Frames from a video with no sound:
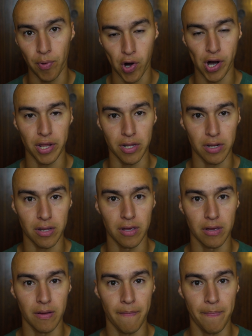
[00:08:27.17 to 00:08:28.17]
burden
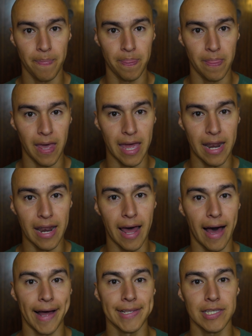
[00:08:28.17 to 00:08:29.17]
and
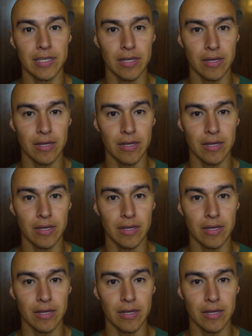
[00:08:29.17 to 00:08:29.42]
not